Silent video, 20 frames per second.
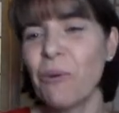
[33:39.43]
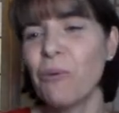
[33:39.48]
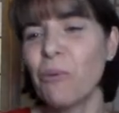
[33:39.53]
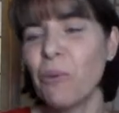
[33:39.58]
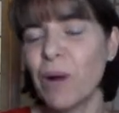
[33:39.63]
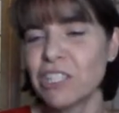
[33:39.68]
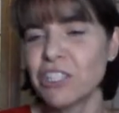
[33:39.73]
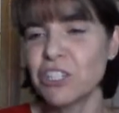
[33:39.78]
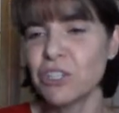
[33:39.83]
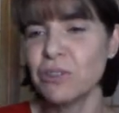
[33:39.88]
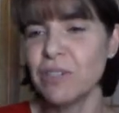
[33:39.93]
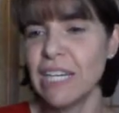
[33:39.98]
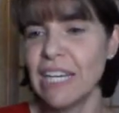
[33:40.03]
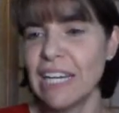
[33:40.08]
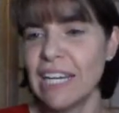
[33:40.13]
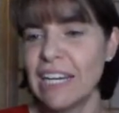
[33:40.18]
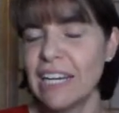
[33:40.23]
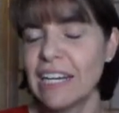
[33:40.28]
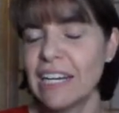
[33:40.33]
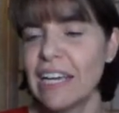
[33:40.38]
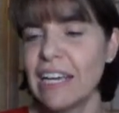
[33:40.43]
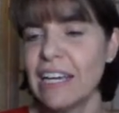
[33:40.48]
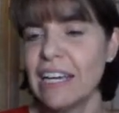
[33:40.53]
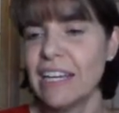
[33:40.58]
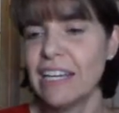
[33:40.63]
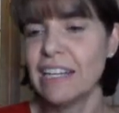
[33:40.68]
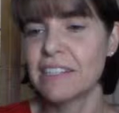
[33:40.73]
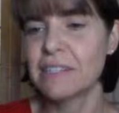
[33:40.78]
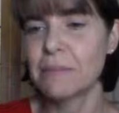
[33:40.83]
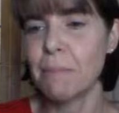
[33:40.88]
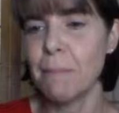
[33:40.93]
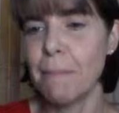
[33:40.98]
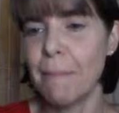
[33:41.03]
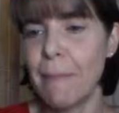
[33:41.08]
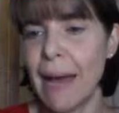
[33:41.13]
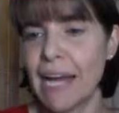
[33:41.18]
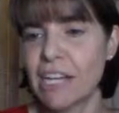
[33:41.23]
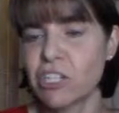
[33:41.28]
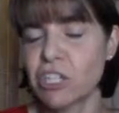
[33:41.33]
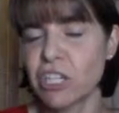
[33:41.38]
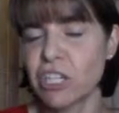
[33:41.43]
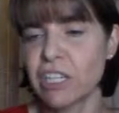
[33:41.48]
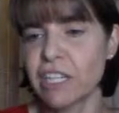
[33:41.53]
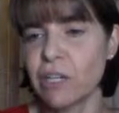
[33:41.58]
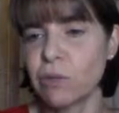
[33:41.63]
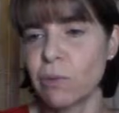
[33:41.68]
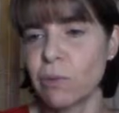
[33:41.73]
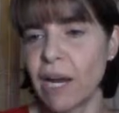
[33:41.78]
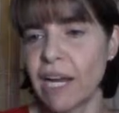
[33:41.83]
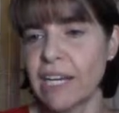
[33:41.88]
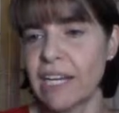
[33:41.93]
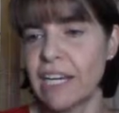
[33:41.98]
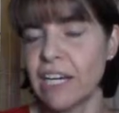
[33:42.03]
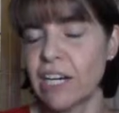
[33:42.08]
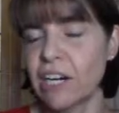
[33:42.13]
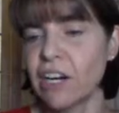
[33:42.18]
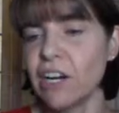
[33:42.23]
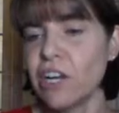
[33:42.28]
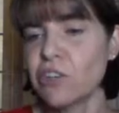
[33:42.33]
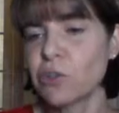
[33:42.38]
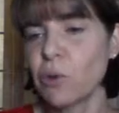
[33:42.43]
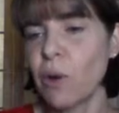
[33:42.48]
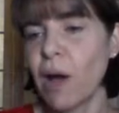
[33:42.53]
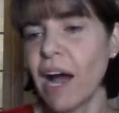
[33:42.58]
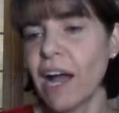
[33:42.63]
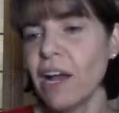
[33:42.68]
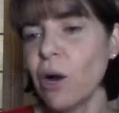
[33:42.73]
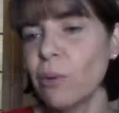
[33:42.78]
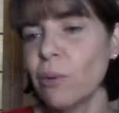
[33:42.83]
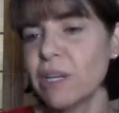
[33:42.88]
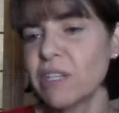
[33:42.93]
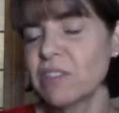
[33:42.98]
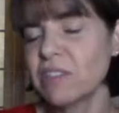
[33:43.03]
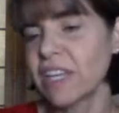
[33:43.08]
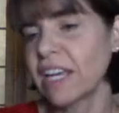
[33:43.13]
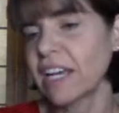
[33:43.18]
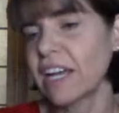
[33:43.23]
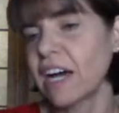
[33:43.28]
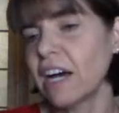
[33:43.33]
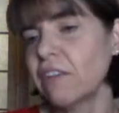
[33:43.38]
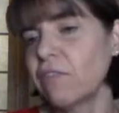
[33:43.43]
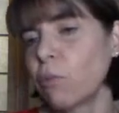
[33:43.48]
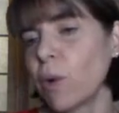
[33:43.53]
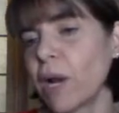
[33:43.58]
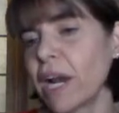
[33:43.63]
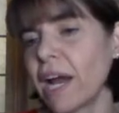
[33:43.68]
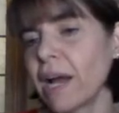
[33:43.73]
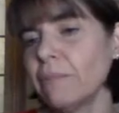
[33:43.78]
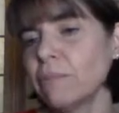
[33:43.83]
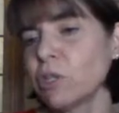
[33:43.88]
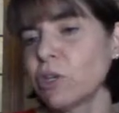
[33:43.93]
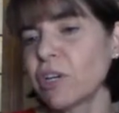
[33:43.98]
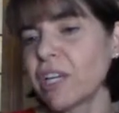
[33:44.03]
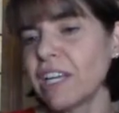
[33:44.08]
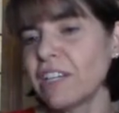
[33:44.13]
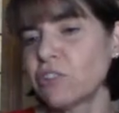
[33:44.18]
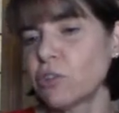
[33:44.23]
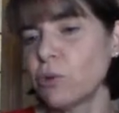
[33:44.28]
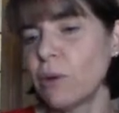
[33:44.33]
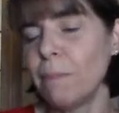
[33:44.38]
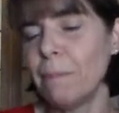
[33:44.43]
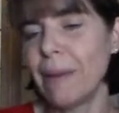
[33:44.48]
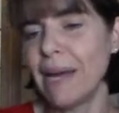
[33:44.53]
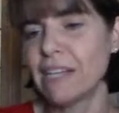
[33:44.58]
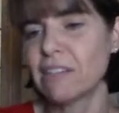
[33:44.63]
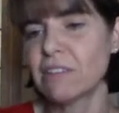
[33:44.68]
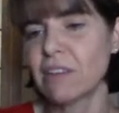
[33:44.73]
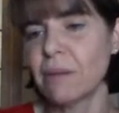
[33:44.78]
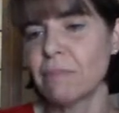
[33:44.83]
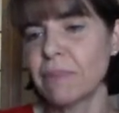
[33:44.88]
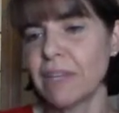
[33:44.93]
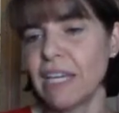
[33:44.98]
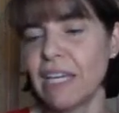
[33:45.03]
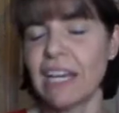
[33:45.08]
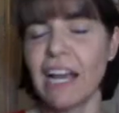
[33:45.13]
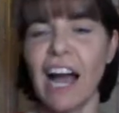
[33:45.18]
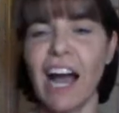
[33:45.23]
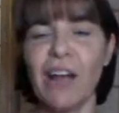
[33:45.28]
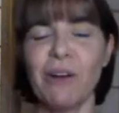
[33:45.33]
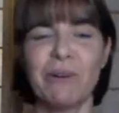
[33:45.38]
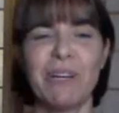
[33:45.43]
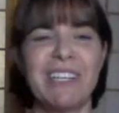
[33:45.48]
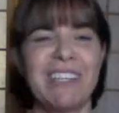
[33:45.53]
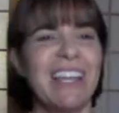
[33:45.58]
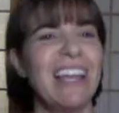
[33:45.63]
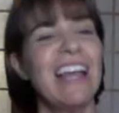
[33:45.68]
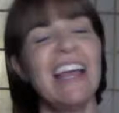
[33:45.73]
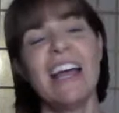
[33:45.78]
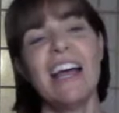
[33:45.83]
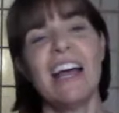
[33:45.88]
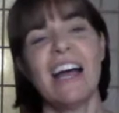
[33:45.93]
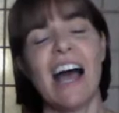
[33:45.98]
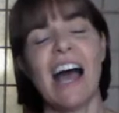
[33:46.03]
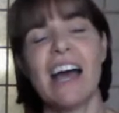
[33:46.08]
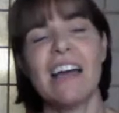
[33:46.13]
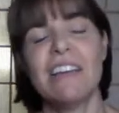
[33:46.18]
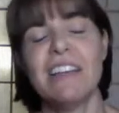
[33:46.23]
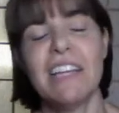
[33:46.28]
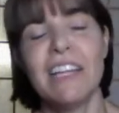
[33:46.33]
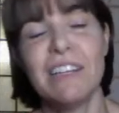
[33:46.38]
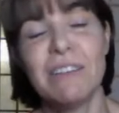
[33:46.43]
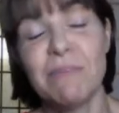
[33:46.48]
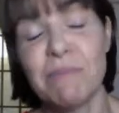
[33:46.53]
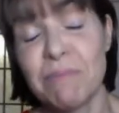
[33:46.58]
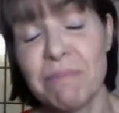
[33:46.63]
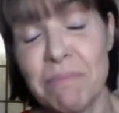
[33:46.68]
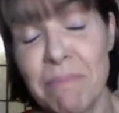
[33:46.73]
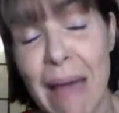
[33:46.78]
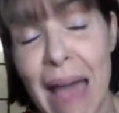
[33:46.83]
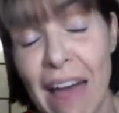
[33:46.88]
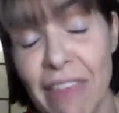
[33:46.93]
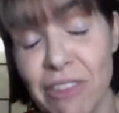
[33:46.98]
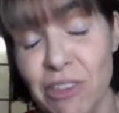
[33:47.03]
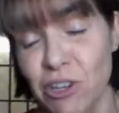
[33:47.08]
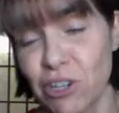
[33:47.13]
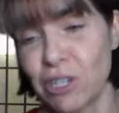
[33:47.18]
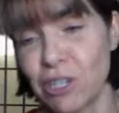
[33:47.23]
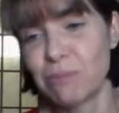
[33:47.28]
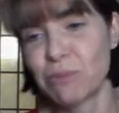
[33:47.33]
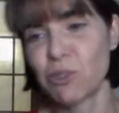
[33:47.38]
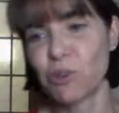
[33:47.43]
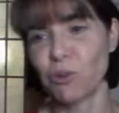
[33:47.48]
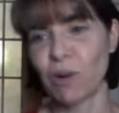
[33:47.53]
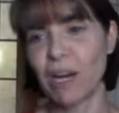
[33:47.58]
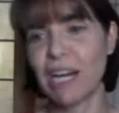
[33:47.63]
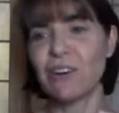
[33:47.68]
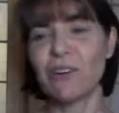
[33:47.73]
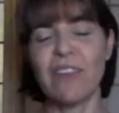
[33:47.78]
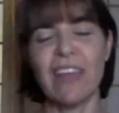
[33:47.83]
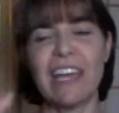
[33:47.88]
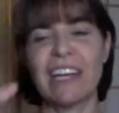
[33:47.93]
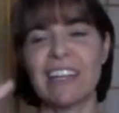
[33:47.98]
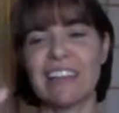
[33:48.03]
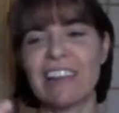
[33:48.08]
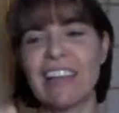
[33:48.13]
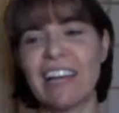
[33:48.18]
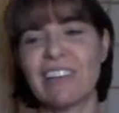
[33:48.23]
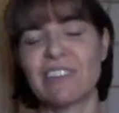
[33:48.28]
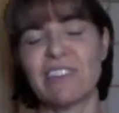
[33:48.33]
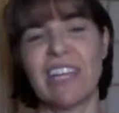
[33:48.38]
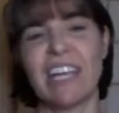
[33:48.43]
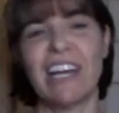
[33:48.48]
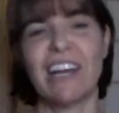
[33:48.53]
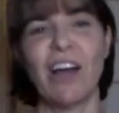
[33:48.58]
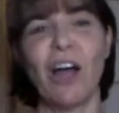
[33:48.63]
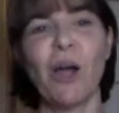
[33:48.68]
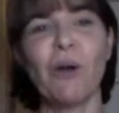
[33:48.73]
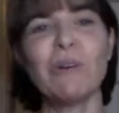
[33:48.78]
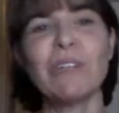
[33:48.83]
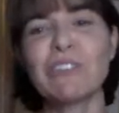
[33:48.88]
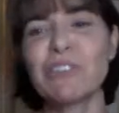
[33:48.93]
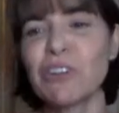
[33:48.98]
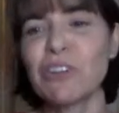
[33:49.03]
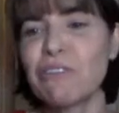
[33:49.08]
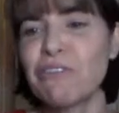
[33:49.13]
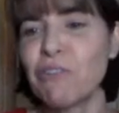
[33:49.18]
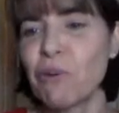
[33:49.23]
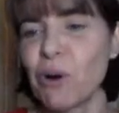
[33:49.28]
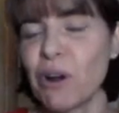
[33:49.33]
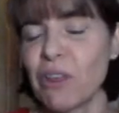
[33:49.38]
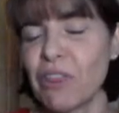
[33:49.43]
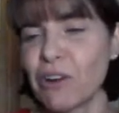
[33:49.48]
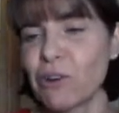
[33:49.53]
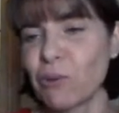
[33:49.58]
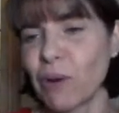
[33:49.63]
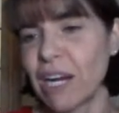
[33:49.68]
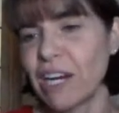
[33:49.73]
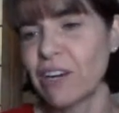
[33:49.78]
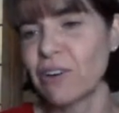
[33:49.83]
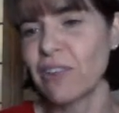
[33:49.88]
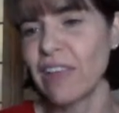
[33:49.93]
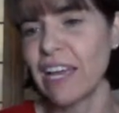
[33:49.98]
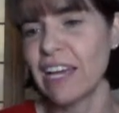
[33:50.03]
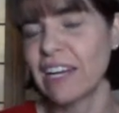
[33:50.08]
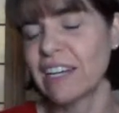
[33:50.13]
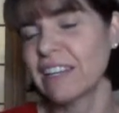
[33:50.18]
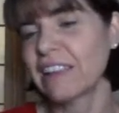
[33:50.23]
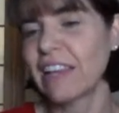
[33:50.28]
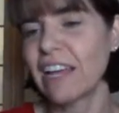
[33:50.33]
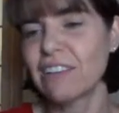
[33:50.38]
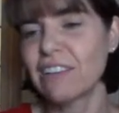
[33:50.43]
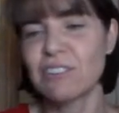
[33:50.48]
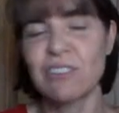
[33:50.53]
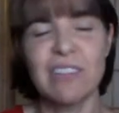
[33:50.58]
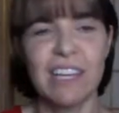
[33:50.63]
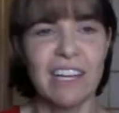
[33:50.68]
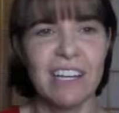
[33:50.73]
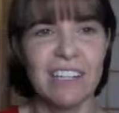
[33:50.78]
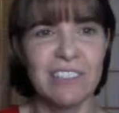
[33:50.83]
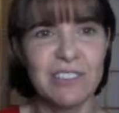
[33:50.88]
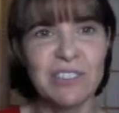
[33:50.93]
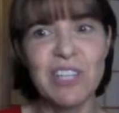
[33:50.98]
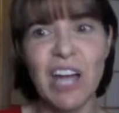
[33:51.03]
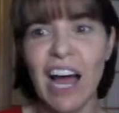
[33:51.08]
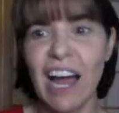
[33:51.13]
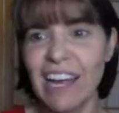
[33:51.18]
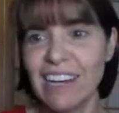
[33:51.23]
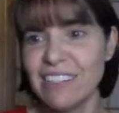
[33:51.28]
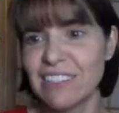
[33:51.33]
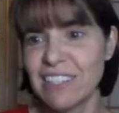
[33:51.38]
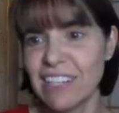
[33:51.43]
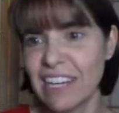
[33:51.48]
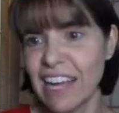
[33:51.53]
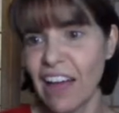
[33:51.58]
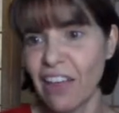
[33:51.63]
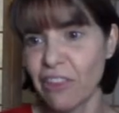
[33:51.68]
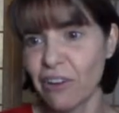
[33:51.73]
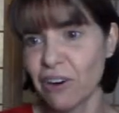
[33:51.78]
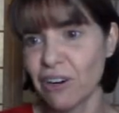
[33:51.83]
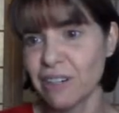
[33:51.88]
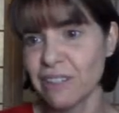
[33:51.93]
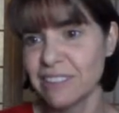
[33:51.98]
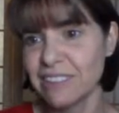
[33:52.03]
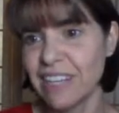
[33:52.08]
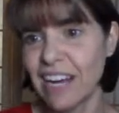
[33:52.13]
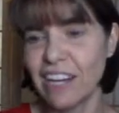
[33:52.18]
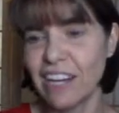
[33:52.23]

What you need is magically right here. So I always think of, when I'm looking to embed something, I always, in math terms, greater than and less than. I always look for the greater than and less than sign together.